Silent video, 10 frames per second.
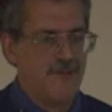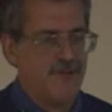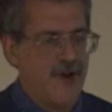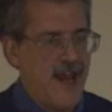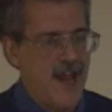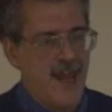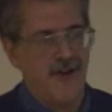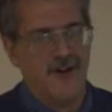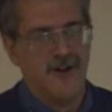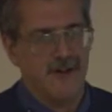pray
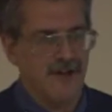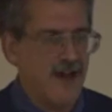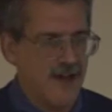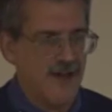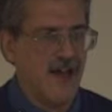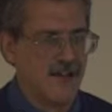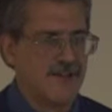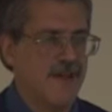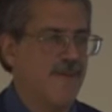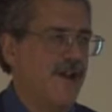or hug
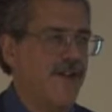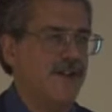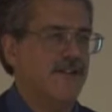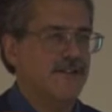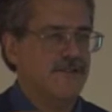somebody.